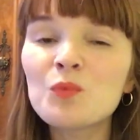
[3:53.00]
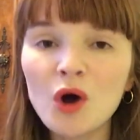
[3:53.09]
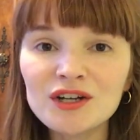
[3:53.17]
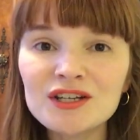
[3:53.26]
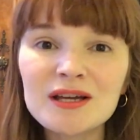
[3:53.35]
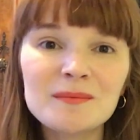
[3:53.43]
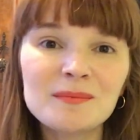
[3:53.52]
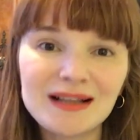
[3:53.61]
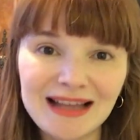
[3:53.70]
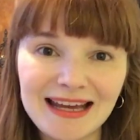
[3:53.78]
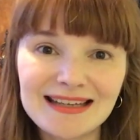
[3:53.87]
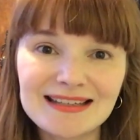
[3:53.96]
one
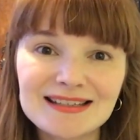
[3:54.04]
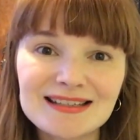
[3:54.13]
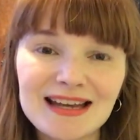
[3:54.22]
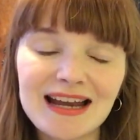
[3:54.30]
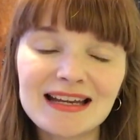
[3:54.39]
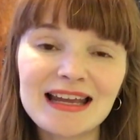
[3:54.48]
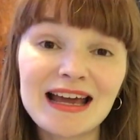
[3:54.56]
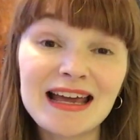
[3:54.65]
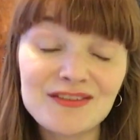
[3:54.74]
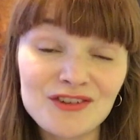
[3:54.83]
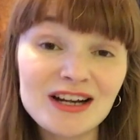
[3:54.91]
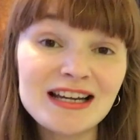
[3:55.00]
complaint, and
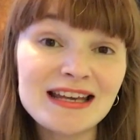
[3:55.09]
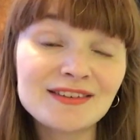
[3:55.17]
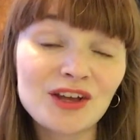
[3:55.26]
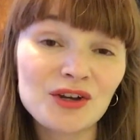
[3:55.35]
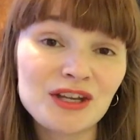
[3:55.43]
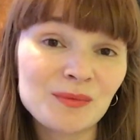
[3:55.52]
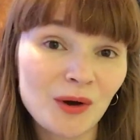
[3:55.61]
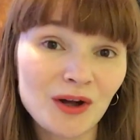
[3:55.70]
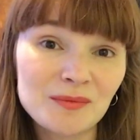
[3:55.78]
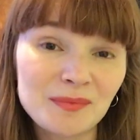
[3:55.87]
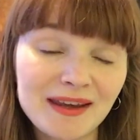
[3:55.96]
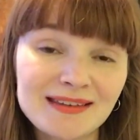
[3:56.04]
it really is only
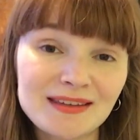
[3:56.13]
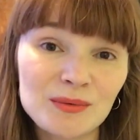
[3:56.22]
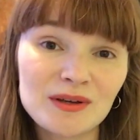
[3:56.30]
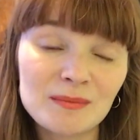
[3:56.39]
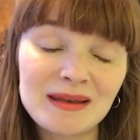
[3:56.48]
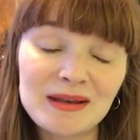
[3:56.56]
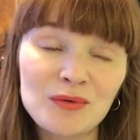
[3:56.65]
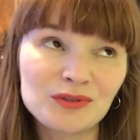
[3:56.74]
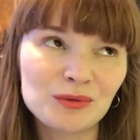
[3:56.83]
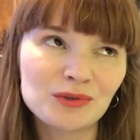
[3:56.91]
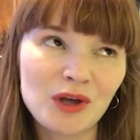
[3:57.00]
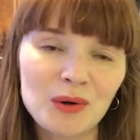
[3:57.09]
one, because it was, I mean,
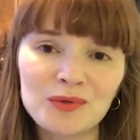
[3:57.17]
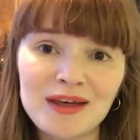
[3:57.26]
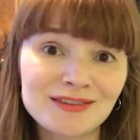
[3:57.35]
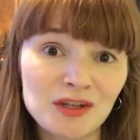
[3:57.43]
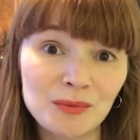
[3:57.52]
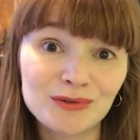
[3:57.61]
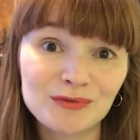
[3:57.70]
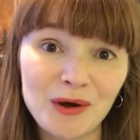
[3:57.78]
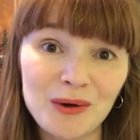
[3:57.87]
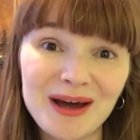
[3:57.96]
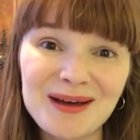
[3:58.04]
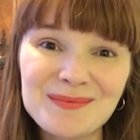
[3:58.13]
obviously it was cold, that's no one's
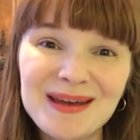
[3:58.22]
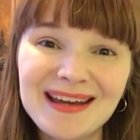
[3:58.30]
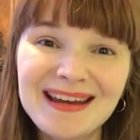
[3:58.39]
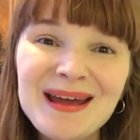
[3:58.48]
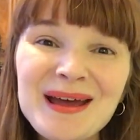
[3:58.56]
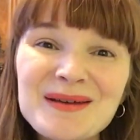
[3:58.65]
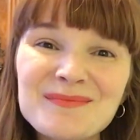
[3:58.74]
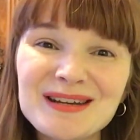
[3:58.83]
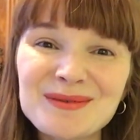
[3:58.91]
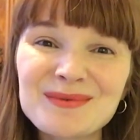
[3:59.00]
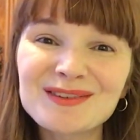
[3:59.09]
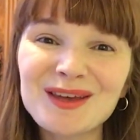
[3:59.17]
fault, but
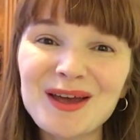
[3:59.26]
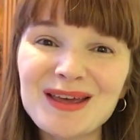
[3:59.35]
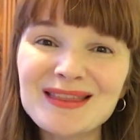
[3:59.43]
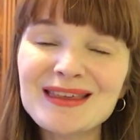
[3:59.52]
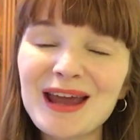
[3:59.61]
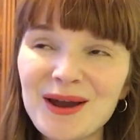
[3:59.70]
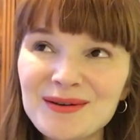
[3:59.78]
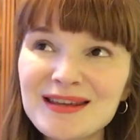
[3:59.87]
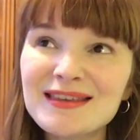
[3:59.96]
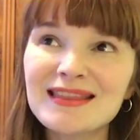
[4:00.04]
it was the only